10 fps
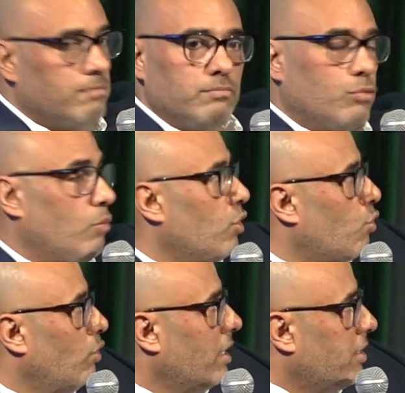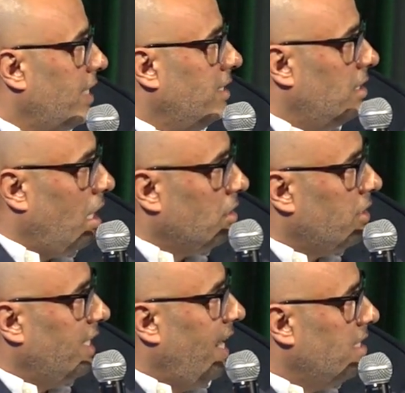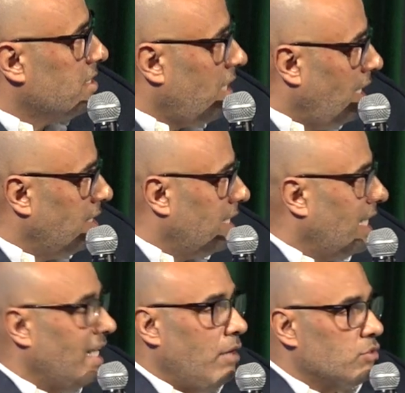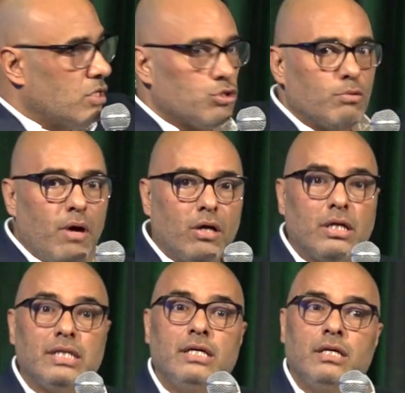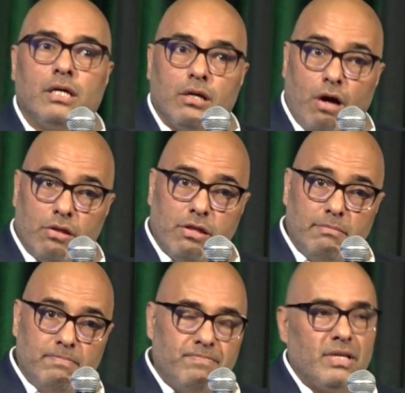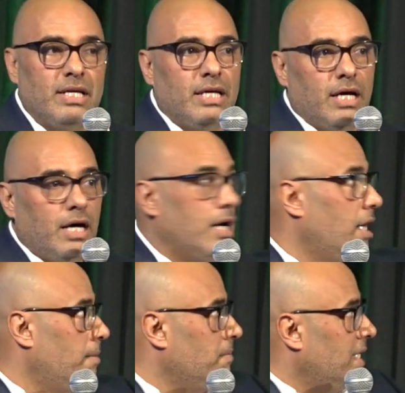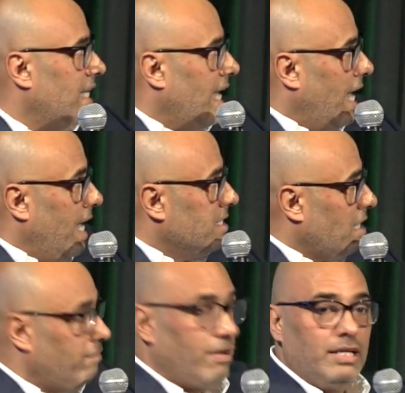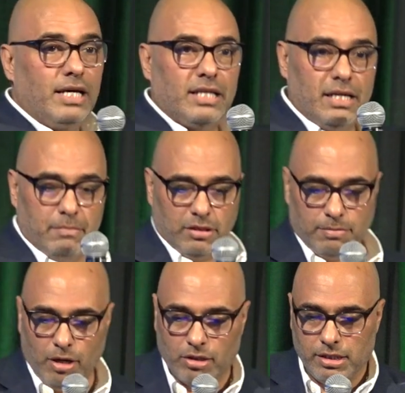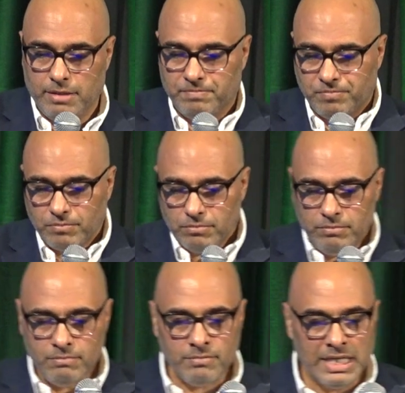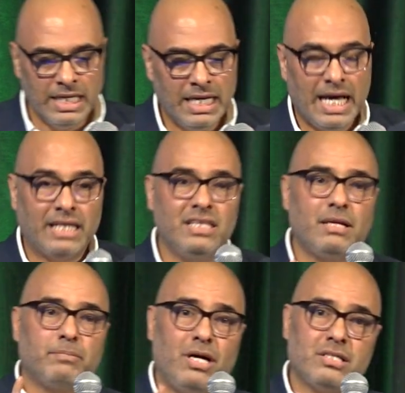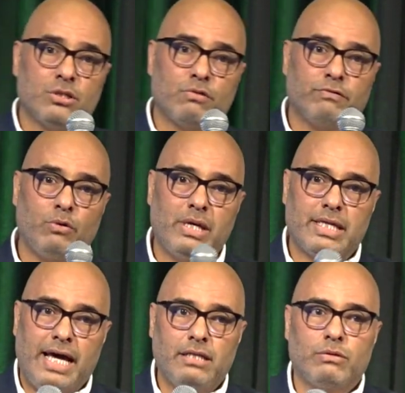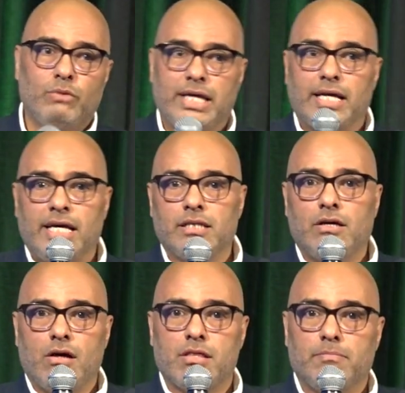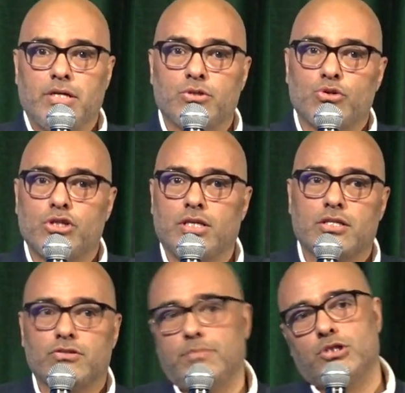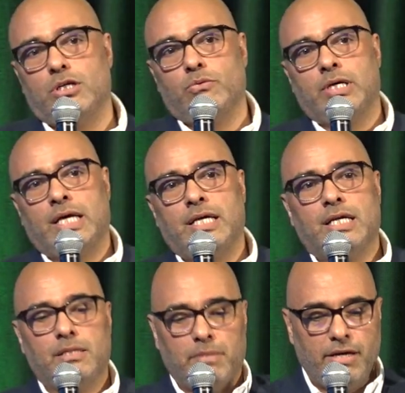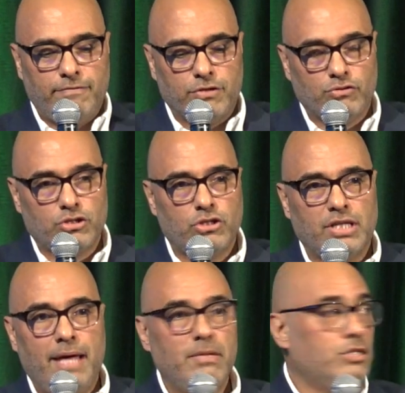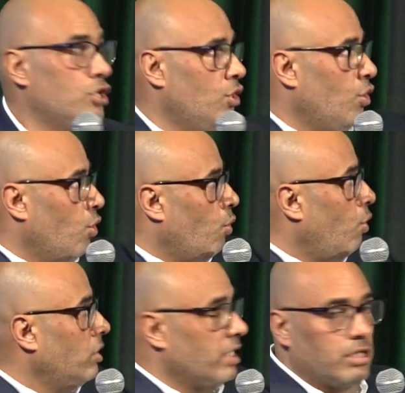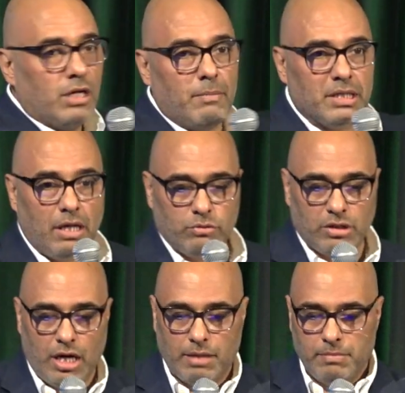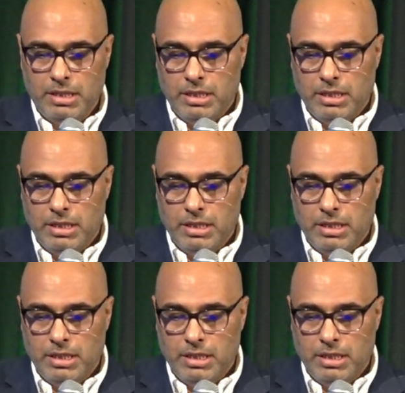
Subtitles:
what we call grid on the right-hand side that allows us to model Gotham as a finite element model. And in the process of doing that, we can hit Gotham by social disruption, we can hit it by infrastructure damage, or economic downtime.